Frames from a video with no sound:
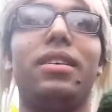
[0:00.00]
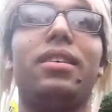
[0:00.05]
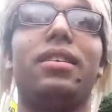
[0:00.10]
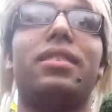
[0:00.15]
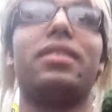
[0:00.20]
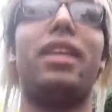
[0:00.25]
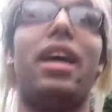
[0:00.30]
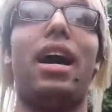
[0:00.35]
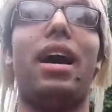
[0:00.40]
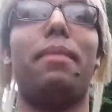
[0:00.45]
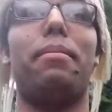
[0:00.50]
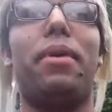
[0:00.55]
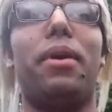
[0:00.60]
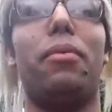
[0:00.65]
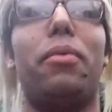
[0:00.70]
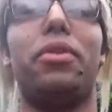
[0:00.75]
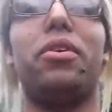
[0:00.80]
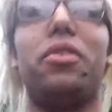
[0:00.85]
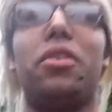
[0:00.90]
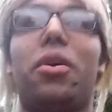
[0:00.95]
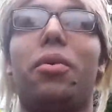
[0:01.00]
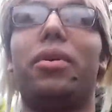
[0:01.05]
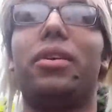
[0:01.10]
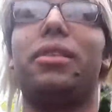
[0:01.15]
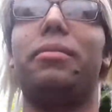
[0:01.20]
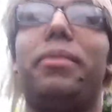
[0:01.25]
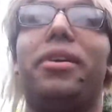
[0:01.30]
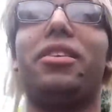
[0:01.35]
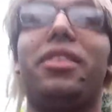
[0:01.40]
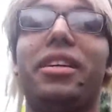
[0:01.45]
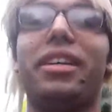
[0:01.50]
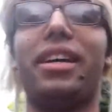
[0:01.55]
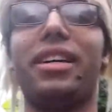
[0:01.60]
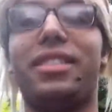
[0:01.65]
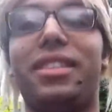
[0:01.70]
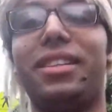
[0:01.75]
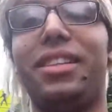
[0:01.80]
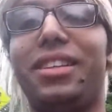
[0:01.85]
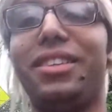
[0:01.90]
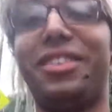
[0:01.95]
Yeah, but we don't know where the building is
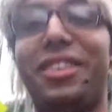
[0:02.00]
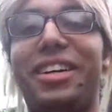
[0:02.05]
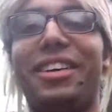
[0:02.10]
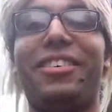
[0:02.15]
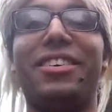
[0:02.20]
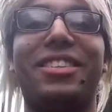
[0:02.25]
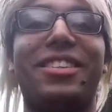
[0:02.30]
and they don't give us